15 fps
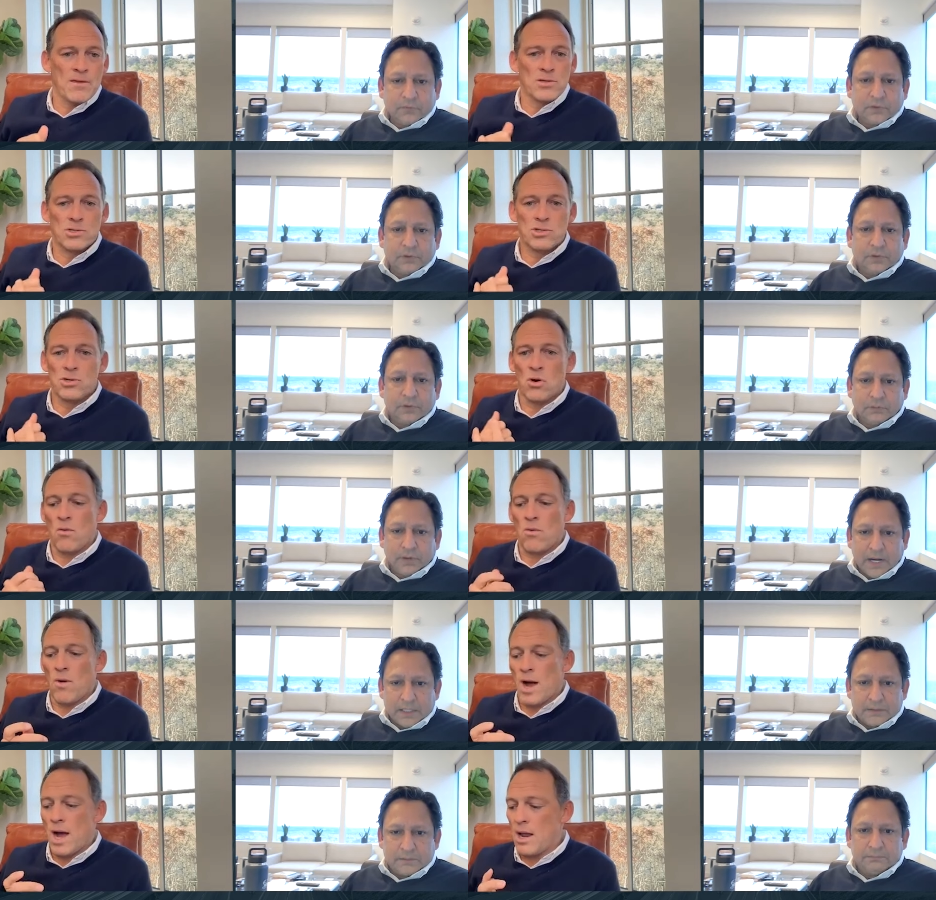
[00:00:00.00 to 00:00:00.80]

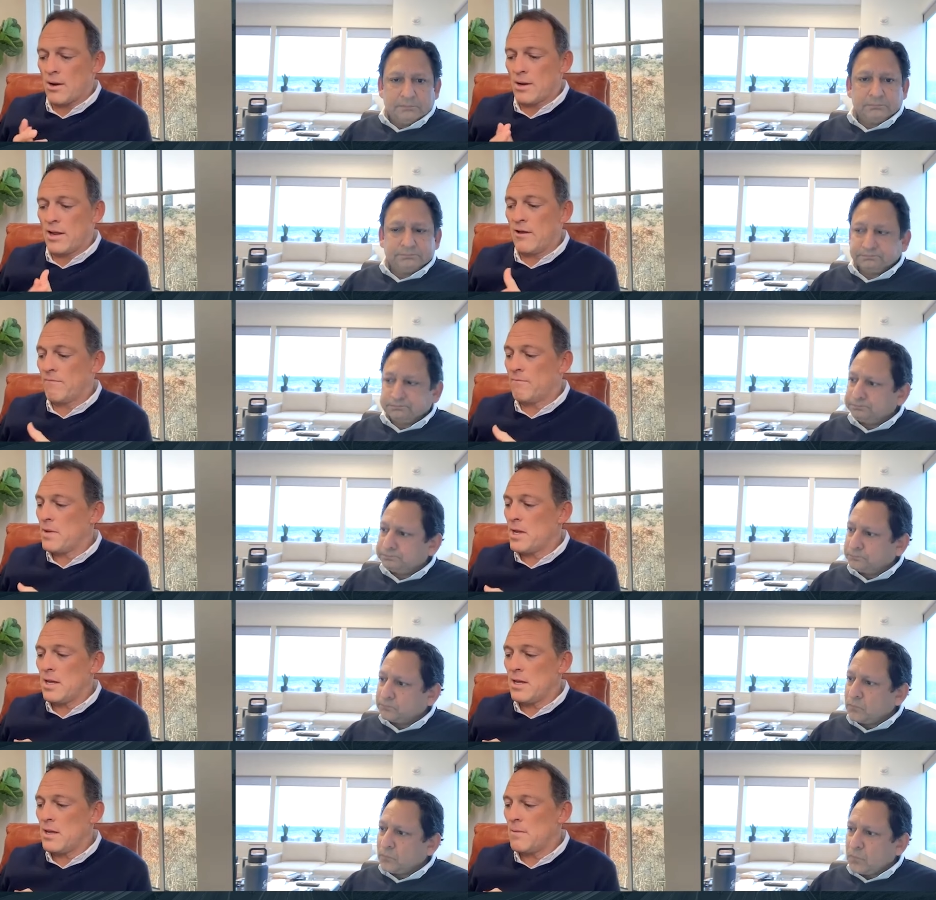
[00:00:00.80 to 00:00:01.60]
Speaker 1: So, correct. give
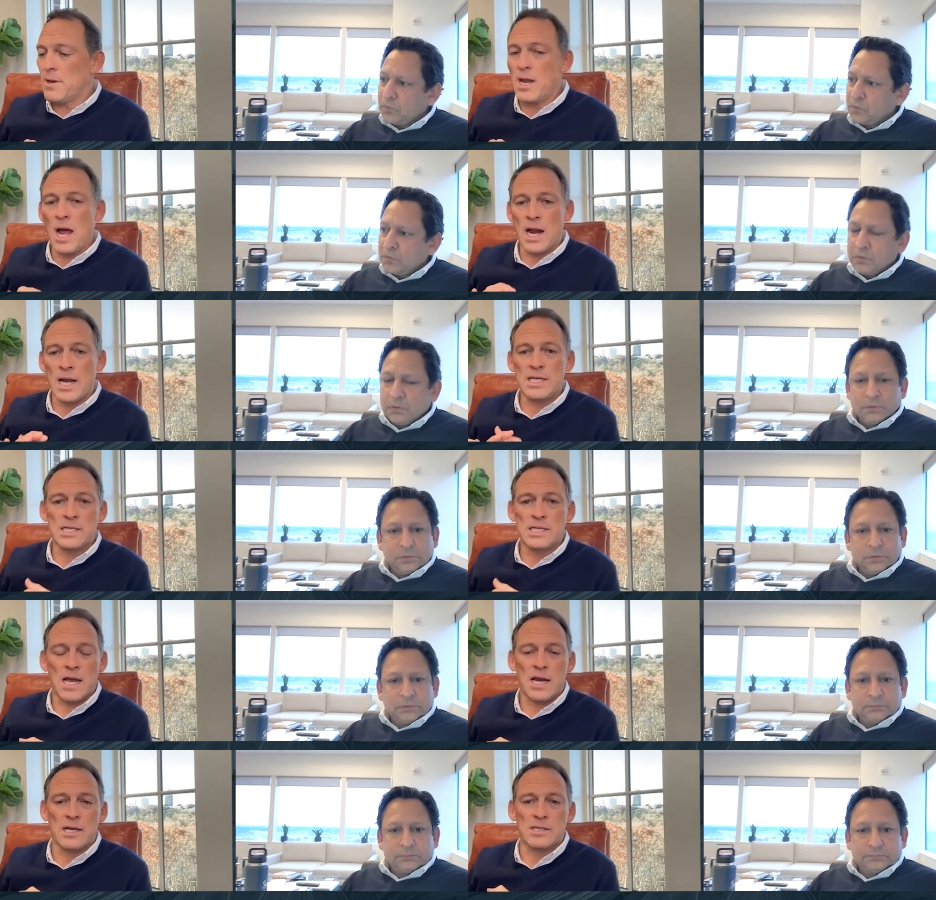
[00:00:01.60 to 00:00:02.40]
me give me ninety
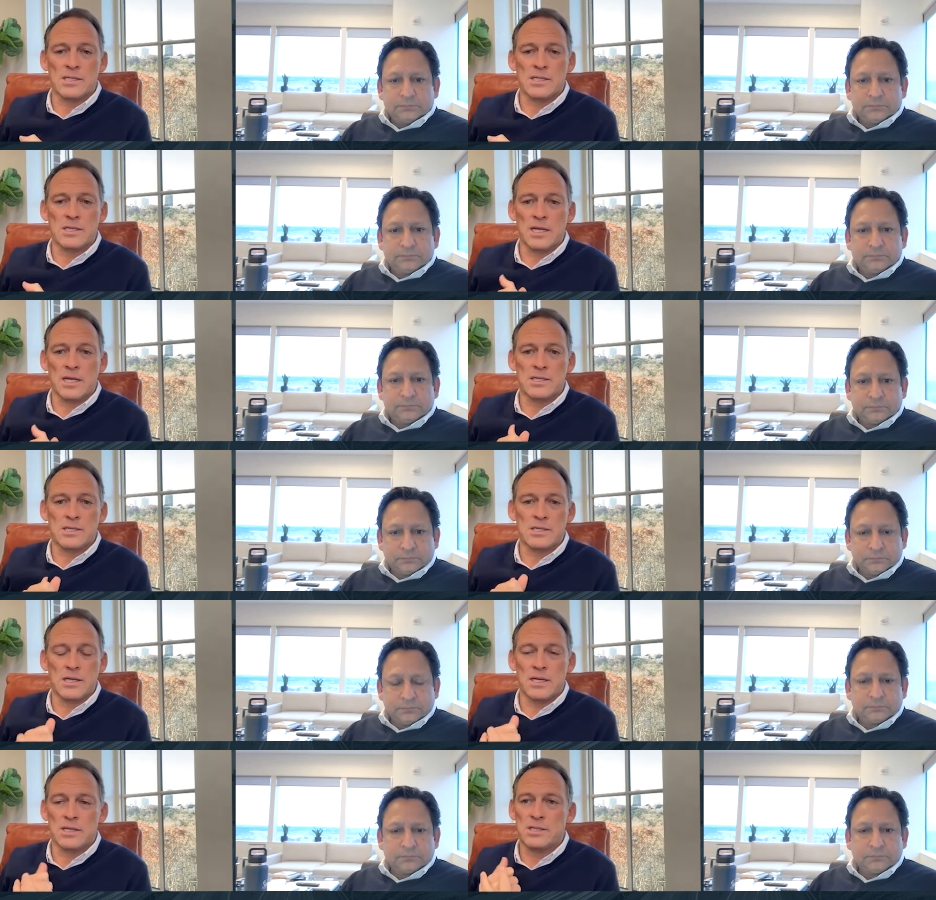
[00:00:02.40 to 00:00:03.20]
seconds.
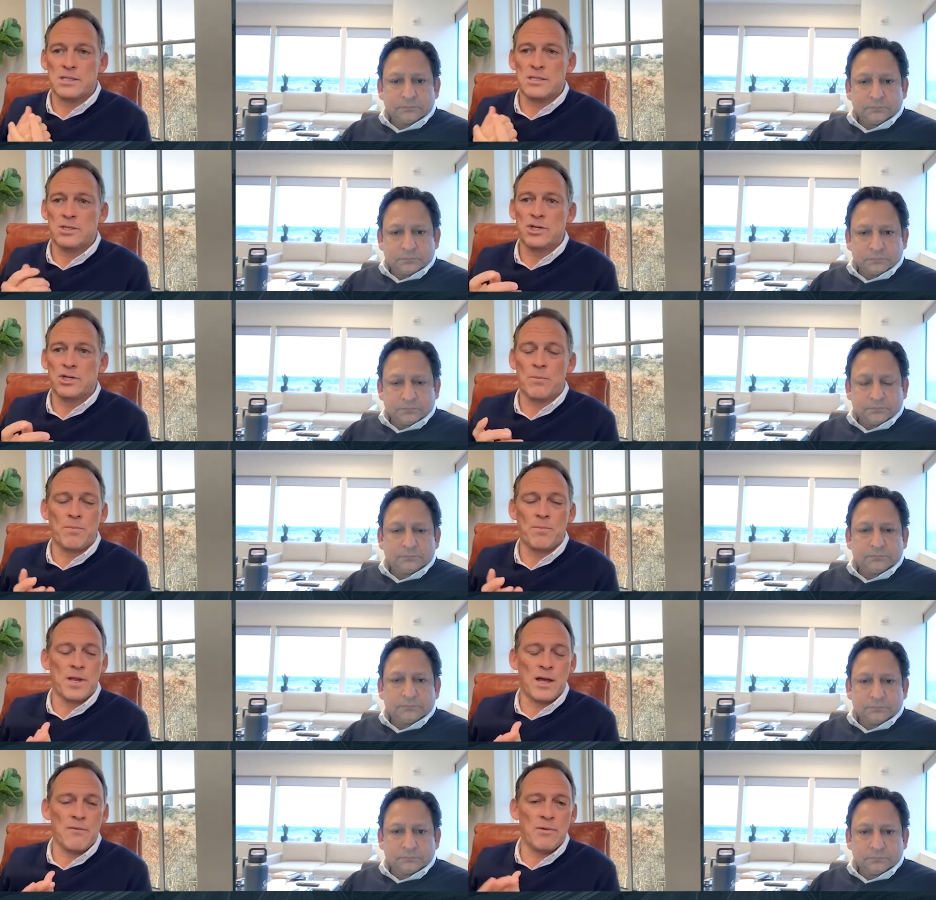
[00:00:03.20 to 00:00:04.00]
Let's let's
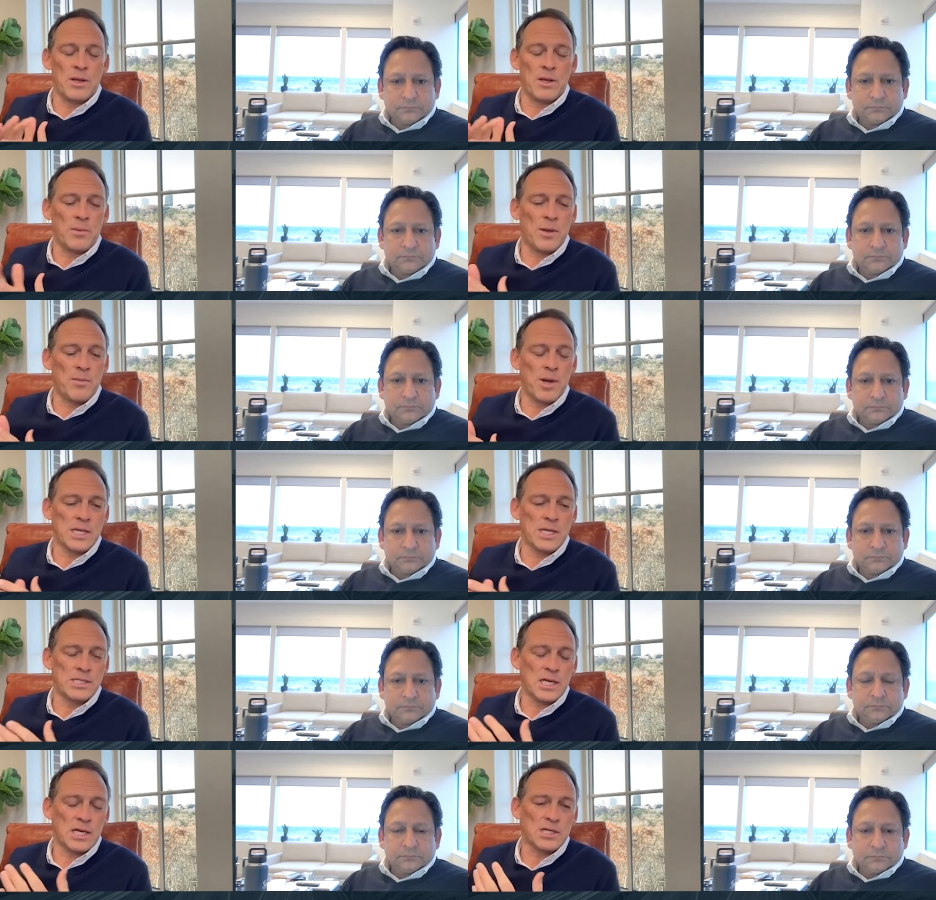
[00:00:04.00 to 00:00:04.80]
jump dive in. Give me
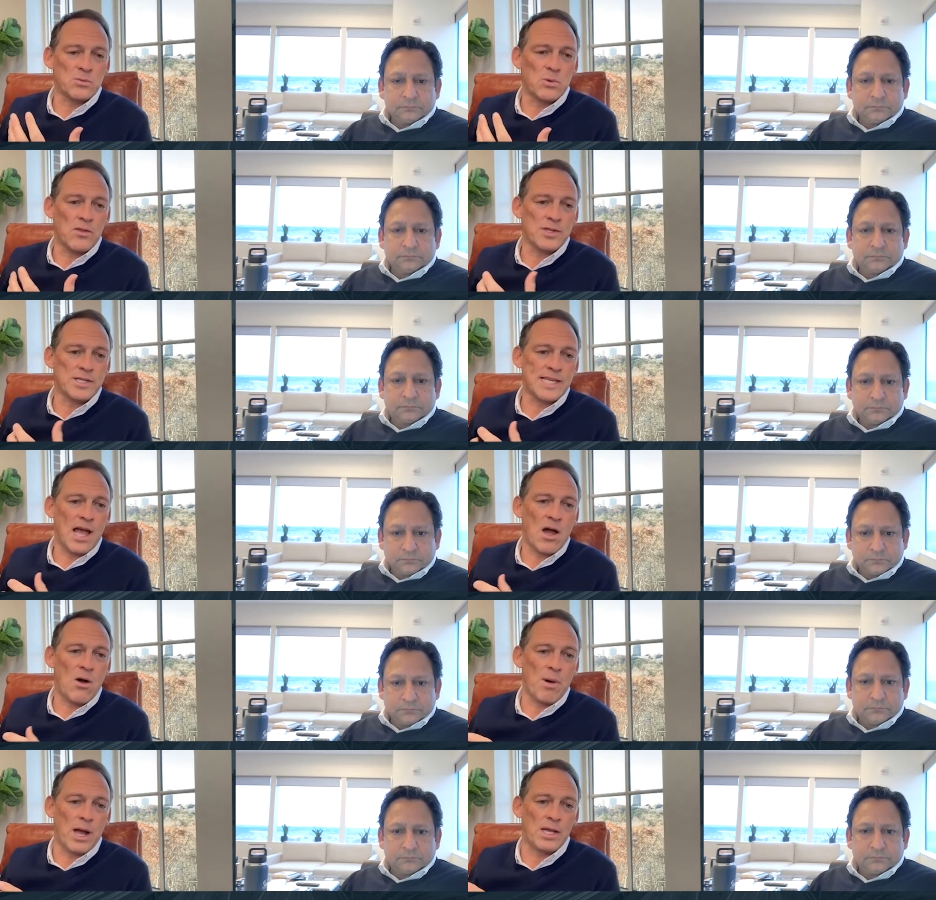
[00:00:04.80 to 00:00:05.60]
ninety seconds. What are the
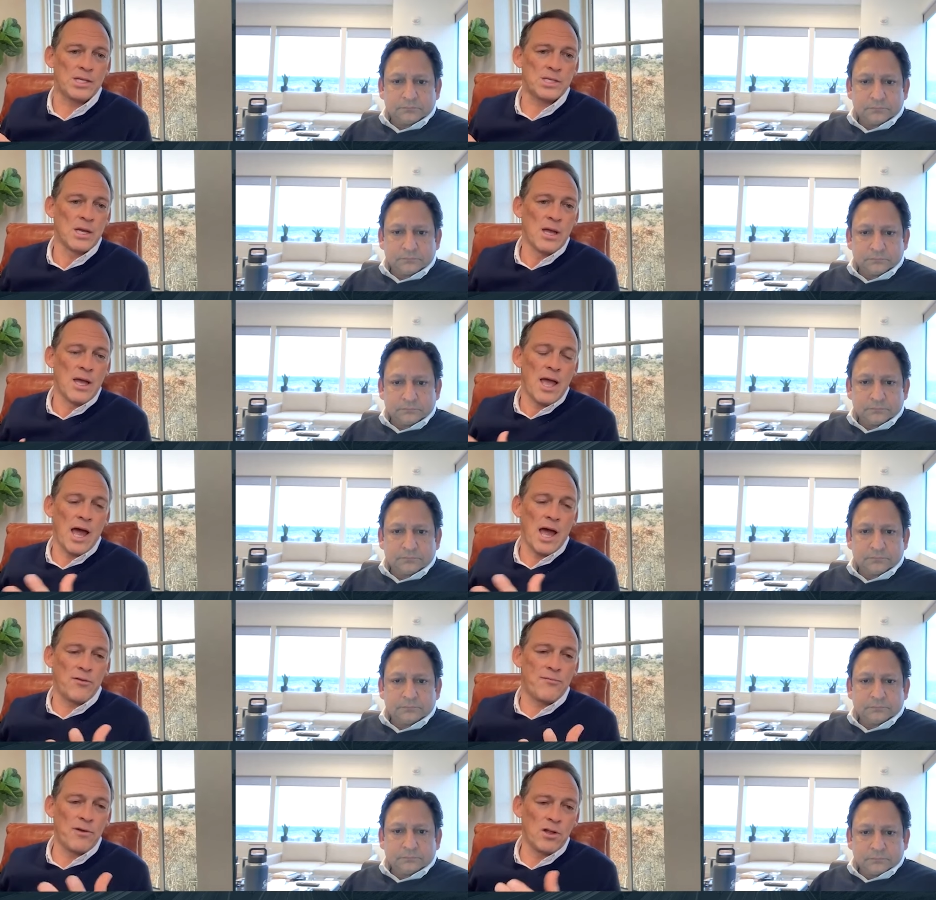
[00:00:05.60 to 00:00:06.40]
sound bites?
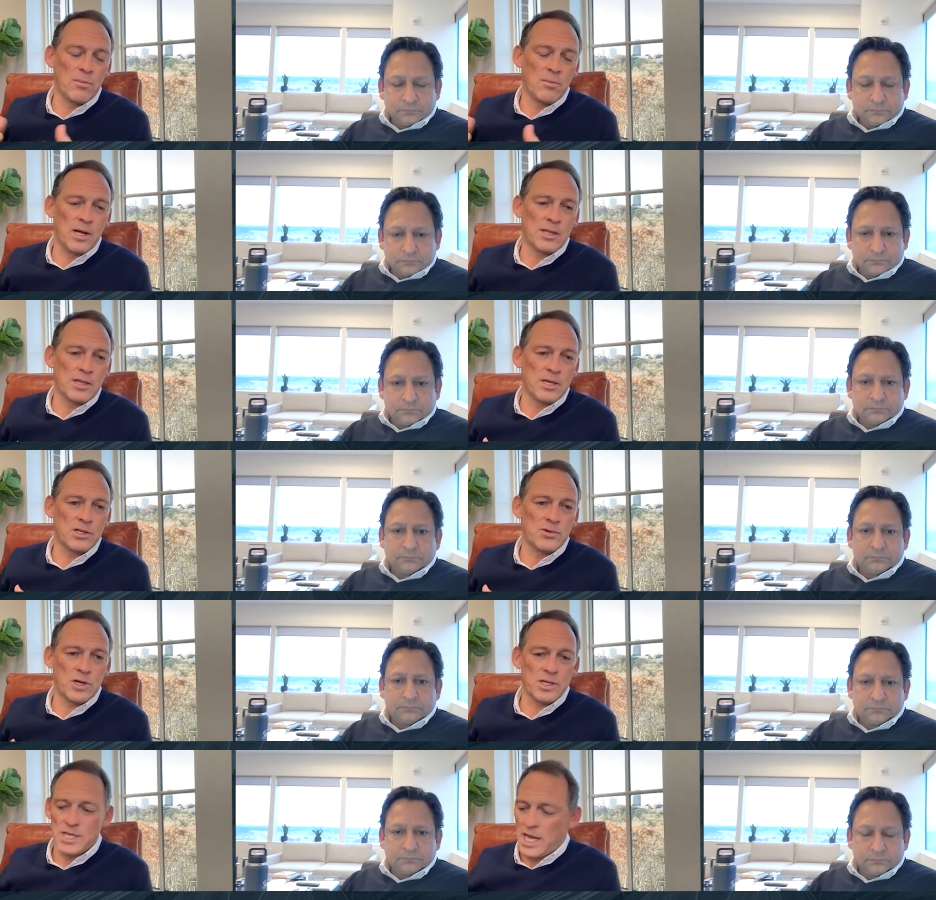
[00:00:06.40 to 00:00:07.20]
How do you feel about
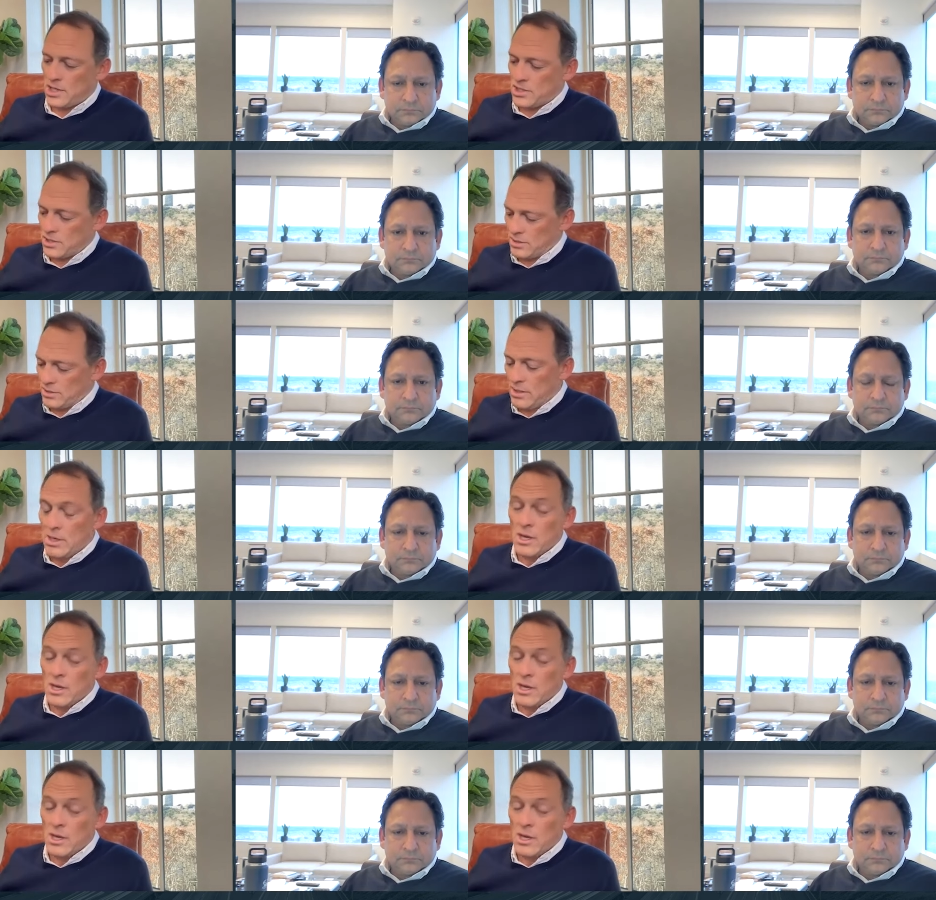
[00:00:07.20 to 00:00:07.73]
the transaction?